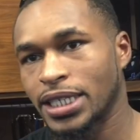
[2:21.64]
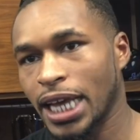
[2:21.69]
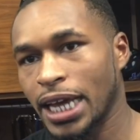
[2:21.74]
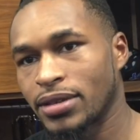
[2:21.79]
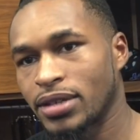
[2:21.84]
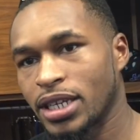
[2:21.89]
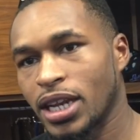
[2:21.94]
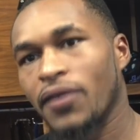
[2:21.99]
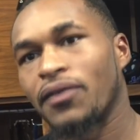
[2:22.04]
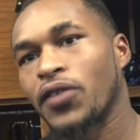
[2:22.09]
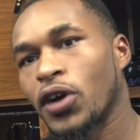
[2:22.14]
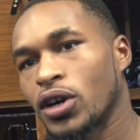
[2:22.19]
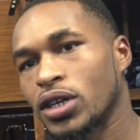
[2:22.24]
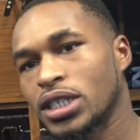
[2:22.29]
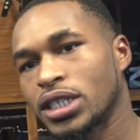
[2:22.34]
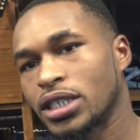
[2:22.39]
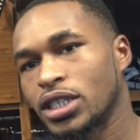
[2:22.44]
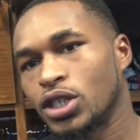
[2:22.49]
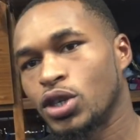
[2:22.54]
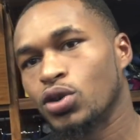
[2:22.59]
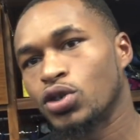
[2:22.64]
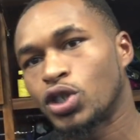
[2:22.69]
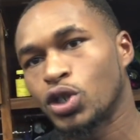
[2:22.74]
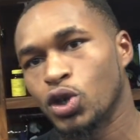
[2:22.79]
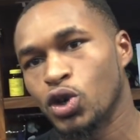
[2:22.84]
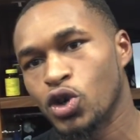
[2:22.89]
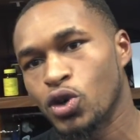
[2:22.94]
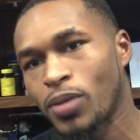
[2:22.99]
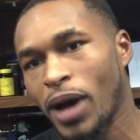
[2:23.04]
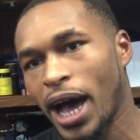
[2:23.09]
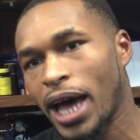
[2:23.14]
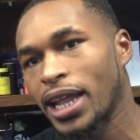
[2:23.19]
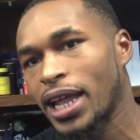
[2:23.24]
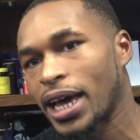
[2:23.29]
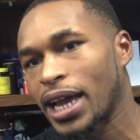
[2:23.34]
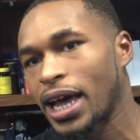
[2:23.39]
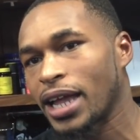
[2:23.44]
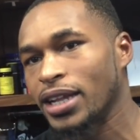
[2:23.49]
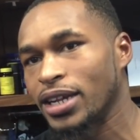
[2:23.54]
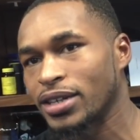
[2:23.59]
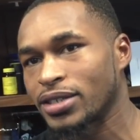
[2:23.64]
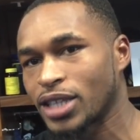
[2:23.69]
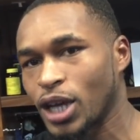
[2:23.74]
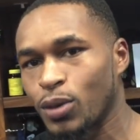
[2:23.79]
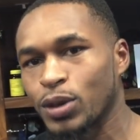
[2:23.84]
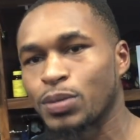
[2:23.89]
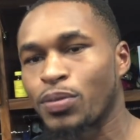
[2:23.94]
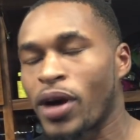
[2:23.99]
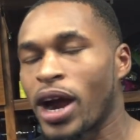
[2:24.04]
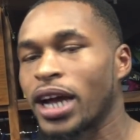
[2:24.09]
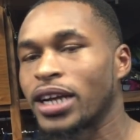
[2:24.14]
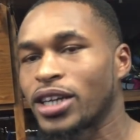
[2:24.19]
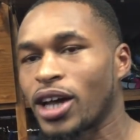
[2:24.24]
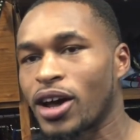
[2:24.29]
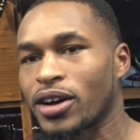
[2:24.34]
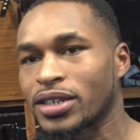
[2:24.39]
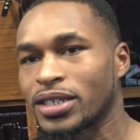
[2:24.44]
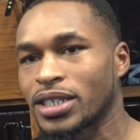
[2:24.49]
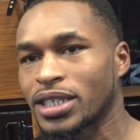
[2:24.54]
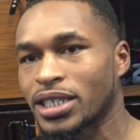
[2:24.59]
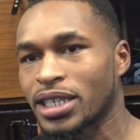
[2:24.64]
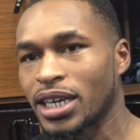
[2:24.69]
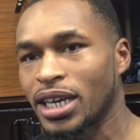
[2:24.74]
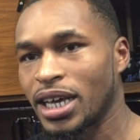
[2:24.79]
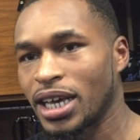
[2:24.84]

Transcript: safety, the first YouTube highlight I looked up was Brian Dawkins.